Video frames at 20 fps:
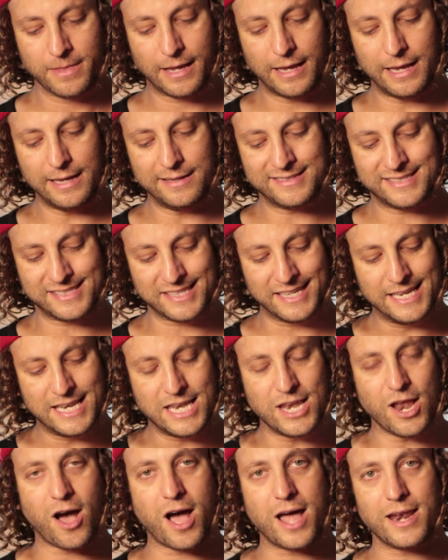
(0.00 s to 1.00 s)
It's
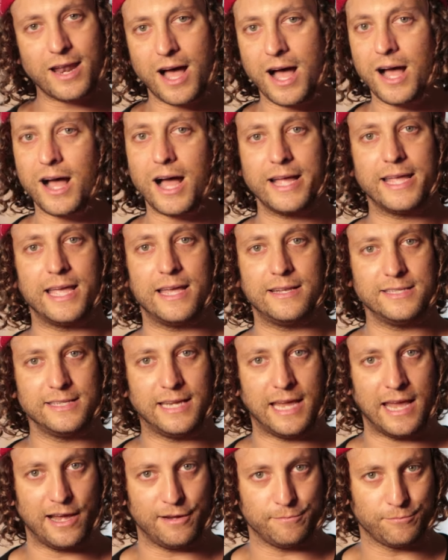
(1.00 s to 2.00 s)
not a high-end
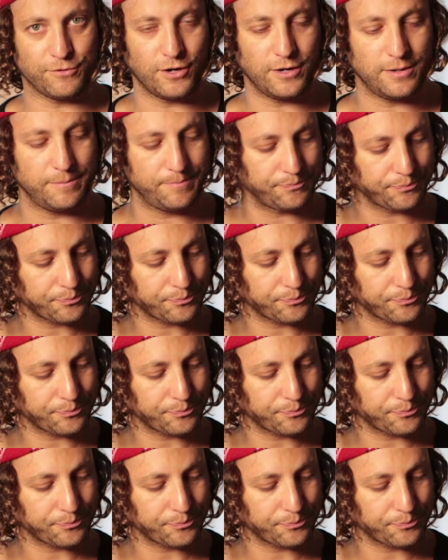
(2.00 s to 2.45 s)
camera.